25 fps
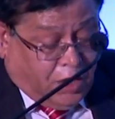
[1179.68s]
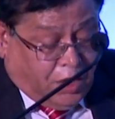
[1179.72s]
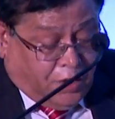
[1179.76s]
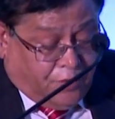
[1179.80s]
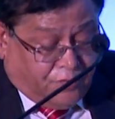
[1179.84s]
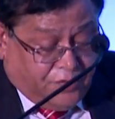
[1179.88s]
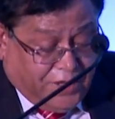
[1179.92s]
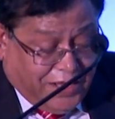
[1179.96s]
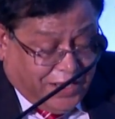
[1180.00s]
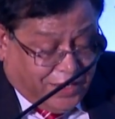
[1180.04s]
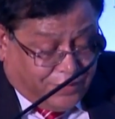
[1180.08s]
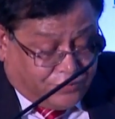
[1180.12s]

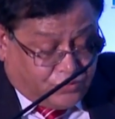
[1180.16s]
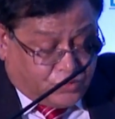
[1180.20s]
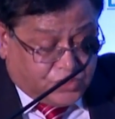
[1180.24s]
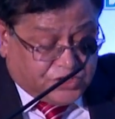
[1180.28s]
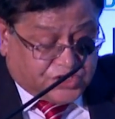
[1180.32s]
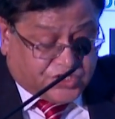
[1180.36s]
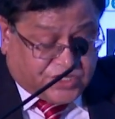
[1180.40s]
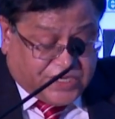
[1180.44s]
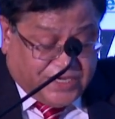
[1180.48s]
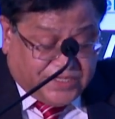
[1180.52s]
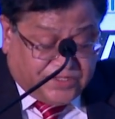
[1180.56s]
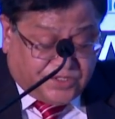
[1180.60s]
We have to
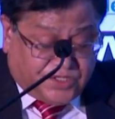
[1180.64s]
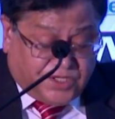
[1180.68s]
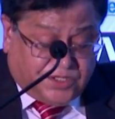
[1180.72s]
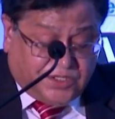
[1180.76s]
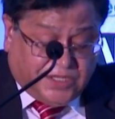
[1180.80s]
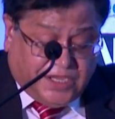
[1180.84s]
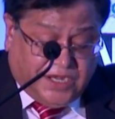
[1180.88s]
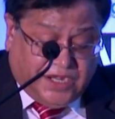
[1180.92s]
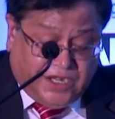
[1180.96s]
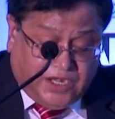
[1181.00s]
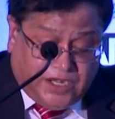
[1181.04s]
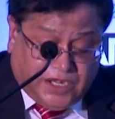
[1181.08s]
strengthen
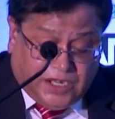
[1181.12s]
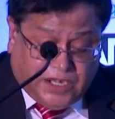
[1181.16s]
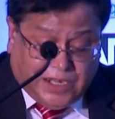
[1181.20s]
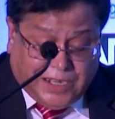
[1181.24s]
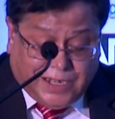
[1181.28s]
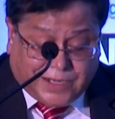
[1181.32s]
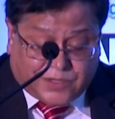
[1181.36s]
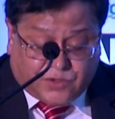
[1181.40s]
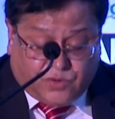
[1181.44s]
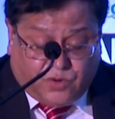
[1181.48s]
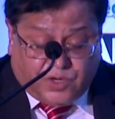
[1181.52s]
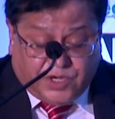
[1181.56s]
the Indian
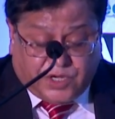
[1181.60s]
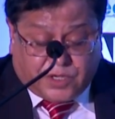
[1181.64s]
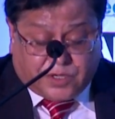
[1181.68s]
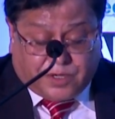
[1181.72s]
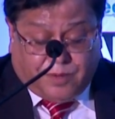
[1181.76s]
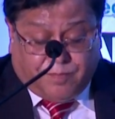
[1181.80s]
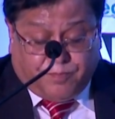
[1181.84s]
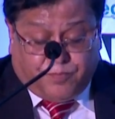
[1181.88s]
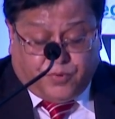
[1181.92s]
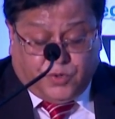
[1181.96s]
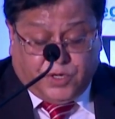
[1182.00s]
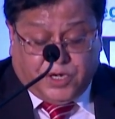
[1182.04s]
electronic
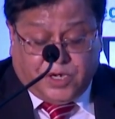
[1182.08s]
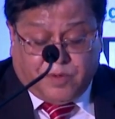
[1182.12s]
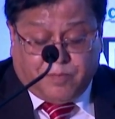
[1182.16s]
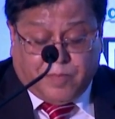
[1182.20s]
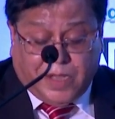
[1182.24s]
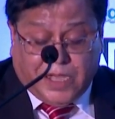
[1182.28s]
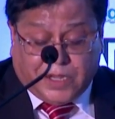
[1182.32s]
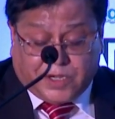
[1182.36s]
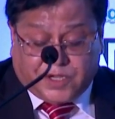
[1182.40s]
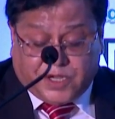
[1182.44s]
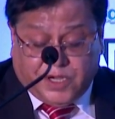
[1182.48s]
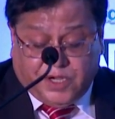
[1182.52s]
component
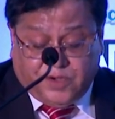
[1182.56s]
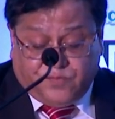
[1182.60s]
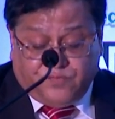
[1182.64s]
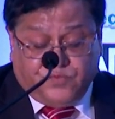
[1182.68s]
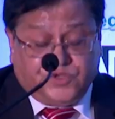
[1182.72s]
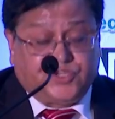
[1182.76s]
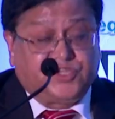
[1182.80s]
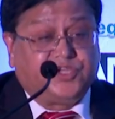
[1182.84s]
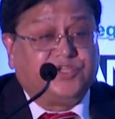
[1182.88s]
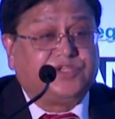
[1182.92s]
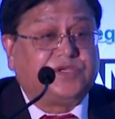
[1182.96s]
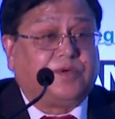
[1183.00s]
market,
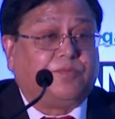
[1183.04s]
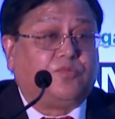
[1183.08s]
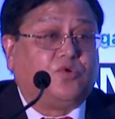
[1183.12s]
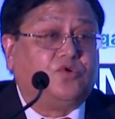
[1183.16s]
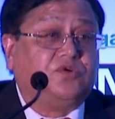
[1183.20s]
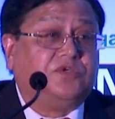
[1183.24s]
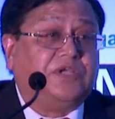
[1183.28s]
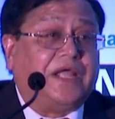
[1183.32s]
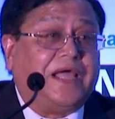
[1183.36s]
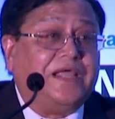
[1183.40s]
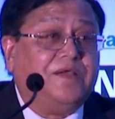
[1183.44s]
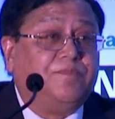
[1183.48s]
which is about
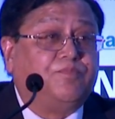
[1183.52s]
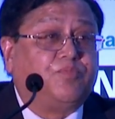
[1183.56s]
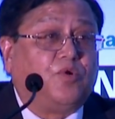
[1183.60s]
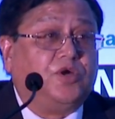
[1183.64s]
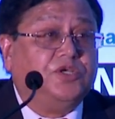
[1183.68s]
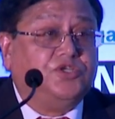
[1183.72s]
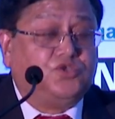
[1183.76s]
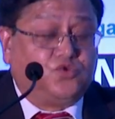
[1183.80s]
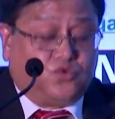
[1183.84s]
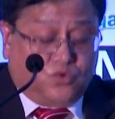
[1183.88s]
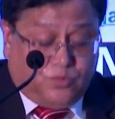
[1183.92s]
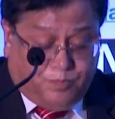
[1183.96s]

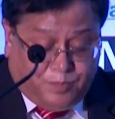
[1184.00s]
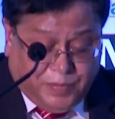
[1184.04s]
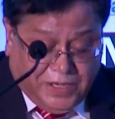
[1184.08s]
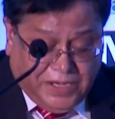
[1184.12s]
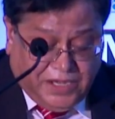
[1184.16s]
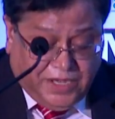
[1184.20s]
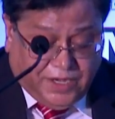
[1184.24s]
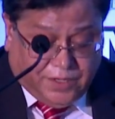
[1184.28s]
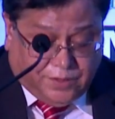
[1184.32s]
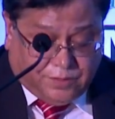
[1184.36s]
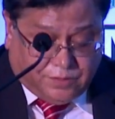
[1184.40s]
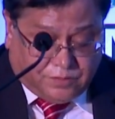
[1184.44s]
9.2
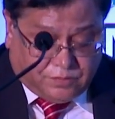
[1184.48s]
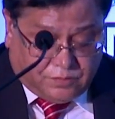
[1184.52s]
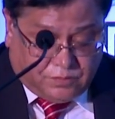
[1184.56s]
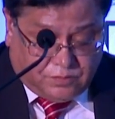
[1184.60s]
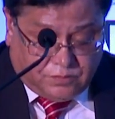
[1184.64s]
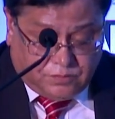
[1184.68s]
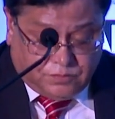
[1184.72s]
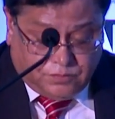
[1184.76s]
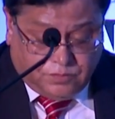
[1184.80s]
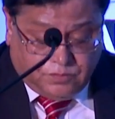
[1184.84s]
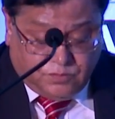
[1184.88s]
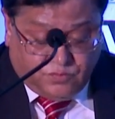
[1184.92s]
billion.
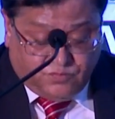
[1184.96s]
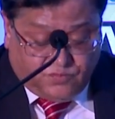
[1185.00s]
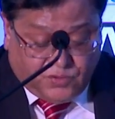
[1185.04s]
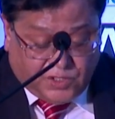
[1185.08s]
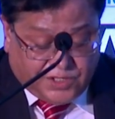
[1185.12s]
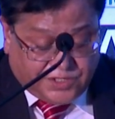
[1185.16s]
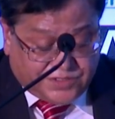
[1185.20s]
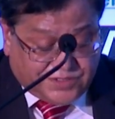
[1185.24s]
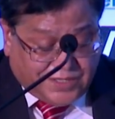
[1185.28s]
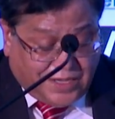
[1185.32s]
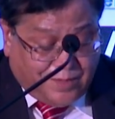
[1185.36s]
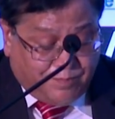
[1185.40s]
For
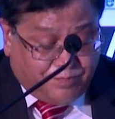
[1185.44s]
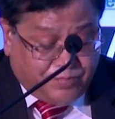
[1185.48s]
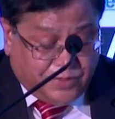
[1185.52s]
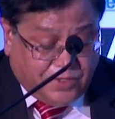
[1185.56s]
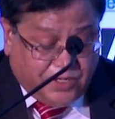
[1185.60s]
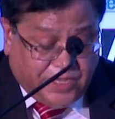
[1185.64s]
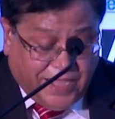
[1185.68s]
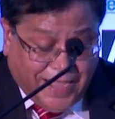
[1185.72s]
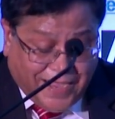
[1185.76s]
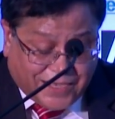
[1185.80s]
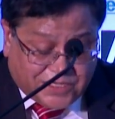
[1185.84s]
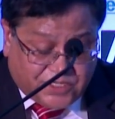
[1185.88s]
example,
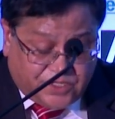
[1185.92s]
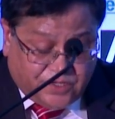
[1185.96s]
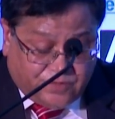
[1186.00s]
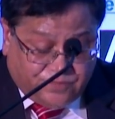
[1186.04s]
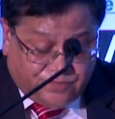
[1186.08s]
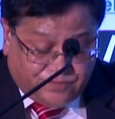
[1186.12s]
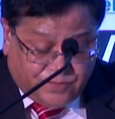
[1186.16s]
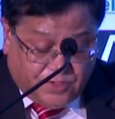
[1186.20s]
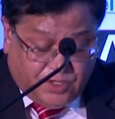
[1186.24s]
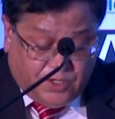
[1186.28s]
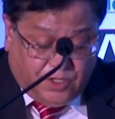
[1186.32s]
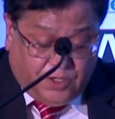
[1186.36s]

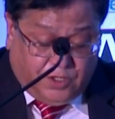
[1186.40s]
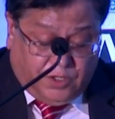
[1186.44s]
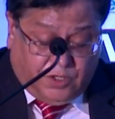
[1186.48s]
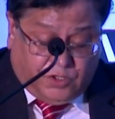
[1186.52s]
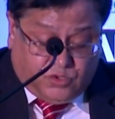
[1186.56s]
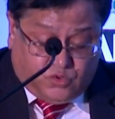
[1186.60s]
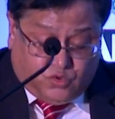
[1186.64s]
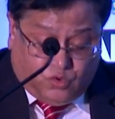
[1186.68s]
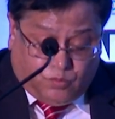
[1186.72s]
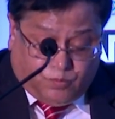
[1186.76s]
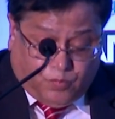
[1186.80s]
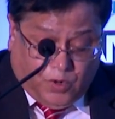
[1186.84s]
active
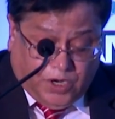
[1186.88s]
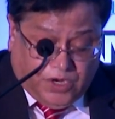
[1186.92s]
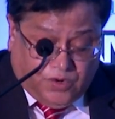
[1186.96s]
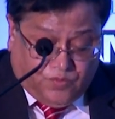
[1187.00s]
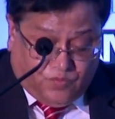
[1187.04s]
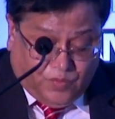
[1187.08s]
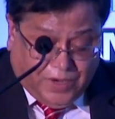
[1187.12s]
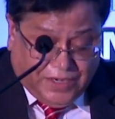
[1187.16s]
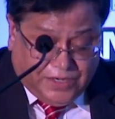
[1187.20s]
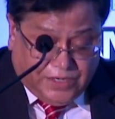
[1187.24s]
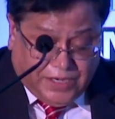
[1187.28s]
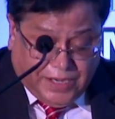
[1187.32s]

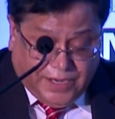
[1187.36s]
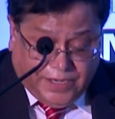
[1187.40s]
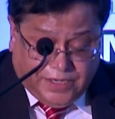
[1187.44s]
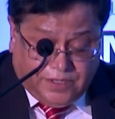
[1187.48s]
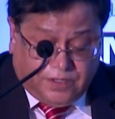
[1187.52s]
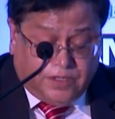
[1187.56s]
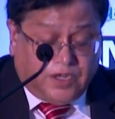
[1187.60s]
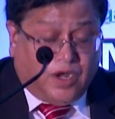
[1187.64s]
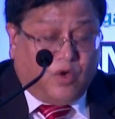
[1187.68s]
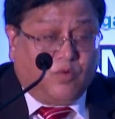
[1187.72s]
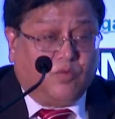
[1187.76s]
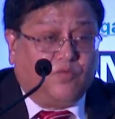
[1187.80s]

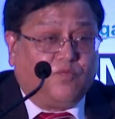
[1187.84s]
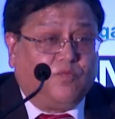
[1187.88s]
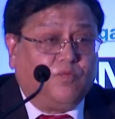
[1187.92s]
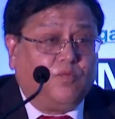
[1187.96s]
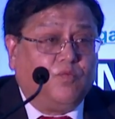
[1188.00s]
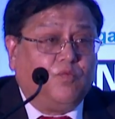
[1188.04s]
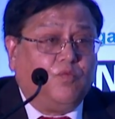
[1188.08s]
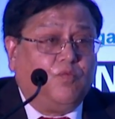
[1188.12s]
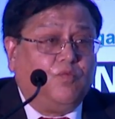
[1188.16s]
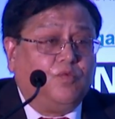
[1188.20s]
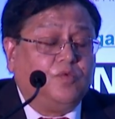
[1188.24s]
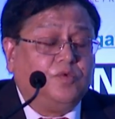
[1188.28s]
2.19. Now,
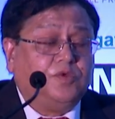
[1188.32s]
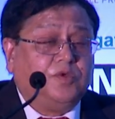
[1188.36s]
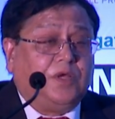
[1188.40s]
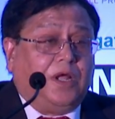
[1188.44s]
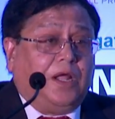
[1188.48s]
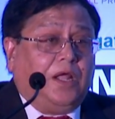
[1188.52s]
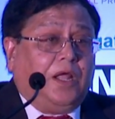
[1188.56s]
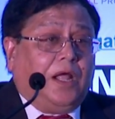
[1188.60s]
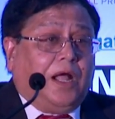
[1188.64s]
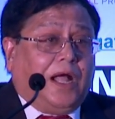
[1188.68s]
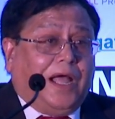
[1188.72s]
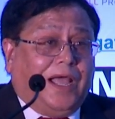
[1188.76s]

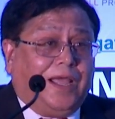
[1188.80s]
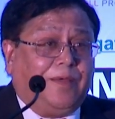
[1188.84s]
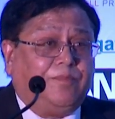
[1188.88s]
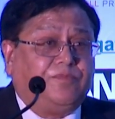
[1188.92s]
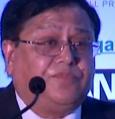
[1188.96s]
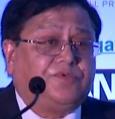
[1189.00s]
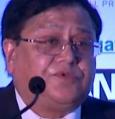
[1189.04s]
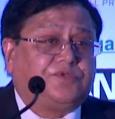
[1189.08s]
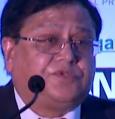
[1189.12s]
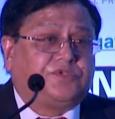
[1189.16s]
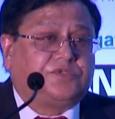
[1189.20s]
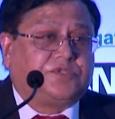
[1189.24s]
I am
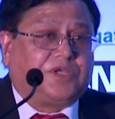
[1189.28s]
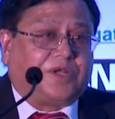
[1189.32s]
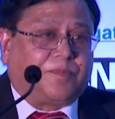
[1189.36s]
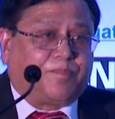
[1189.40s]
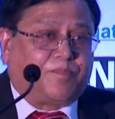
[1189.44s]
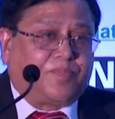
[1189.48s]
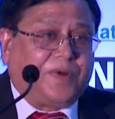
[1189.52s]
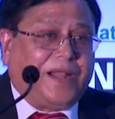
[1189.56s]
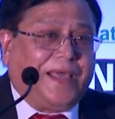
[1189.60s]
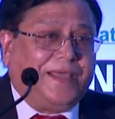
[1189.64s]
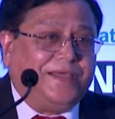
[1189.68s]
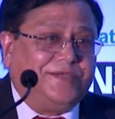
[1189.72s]

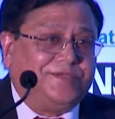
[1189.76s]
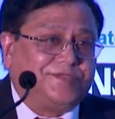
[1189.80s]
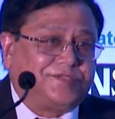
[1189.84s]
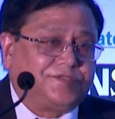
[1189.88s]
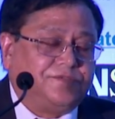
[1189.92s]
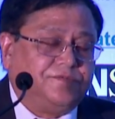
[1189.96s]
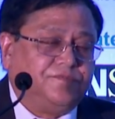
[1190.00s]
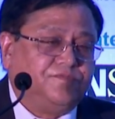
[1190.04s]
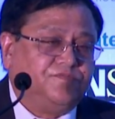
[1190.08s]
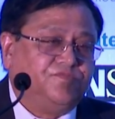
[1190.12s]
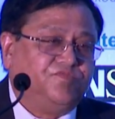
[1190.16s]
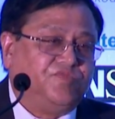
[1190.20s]

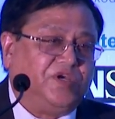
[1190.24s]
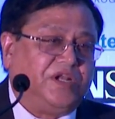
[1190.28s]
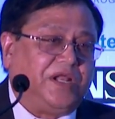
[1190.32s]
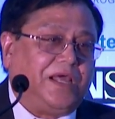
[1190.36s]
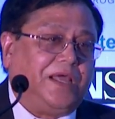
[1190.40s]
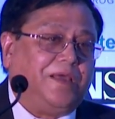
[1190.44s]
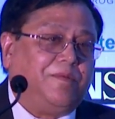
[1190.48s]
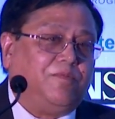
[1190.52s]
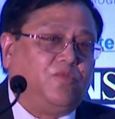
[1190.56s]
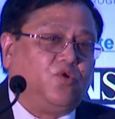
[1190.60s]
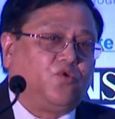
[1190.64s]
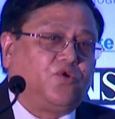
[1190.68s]
surprised when I
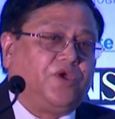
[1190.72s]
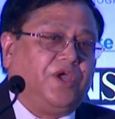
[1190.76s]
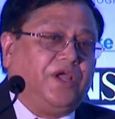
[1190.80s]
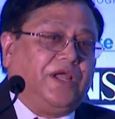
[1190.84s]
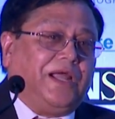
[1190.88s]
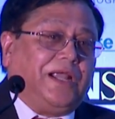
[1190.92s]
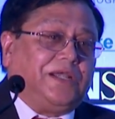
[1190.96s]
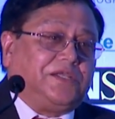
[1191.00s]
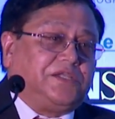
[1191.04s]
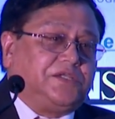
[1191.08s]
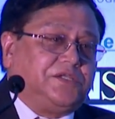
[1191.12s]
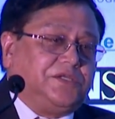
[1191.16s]
am looking
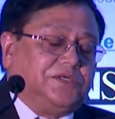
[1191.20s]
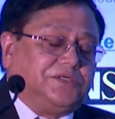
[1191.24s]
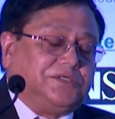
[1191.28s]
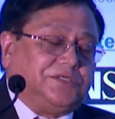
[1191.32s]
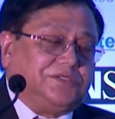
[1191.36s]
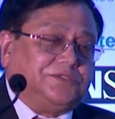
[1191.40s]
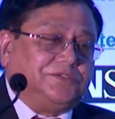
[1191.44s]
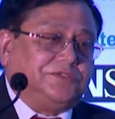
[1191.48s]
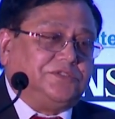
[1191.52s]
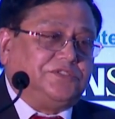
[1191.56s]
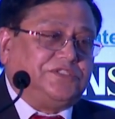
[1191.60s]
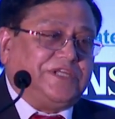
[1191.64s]
at
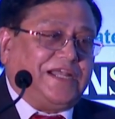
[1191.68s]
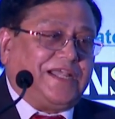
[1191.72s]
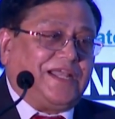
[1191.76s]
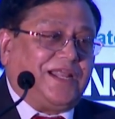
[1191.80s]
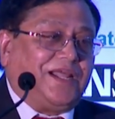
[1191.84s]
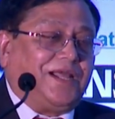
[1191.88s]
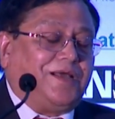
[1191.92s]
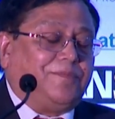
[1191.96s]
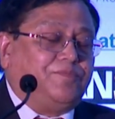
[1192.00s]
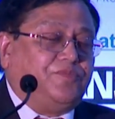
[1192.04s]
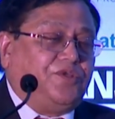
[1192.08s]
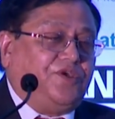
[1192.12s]

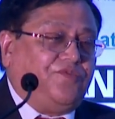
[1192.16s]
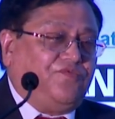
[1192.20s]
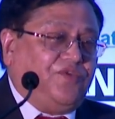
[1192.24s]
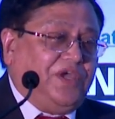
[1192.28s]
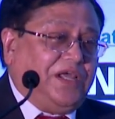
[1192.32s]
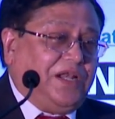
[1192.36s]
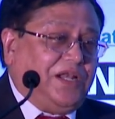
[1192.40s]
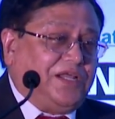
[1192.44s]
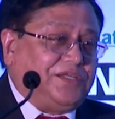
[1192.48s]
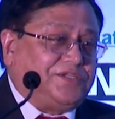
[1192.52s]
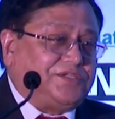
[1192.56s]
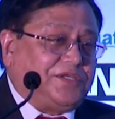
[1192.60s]
setting up the
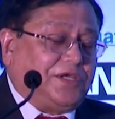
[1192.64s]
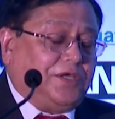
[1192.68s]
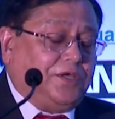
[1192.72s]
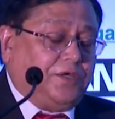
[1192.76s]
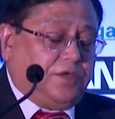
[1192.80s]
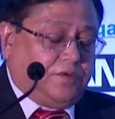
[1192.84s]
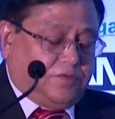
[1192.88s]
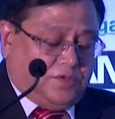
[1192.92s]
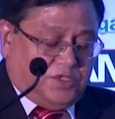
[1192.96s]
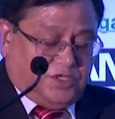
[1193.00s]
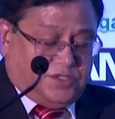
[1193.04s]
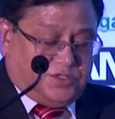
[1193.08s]

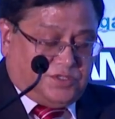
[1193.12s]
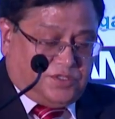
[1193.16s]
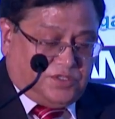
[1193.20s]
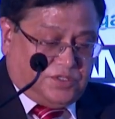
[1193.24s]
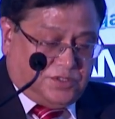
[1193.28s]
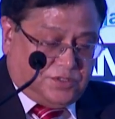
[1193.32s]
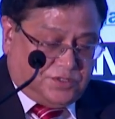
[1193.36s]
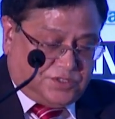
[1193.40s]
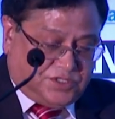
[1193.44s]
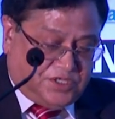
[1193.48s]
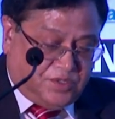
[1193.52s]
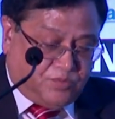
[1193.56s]
VLSI, this
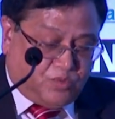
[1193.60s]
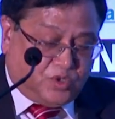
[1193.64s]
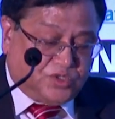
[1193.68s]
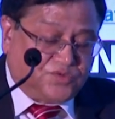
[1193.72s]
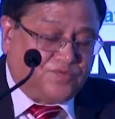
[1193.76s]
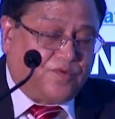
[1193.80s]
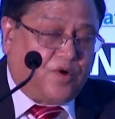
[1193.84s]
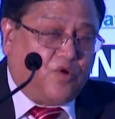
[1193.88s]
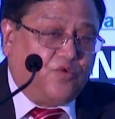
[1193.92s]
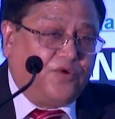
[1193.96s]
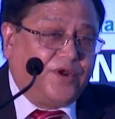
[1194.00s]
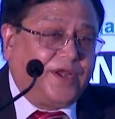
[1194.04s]
CMOS
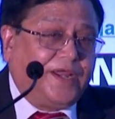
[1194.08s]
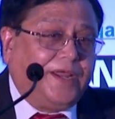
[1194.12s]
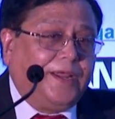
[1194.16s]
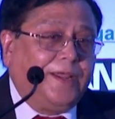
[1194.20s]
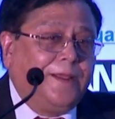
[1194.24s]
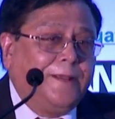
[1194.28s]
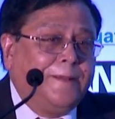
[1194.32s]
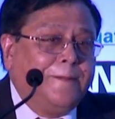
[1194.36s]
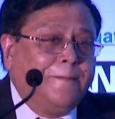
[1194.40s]
foundry,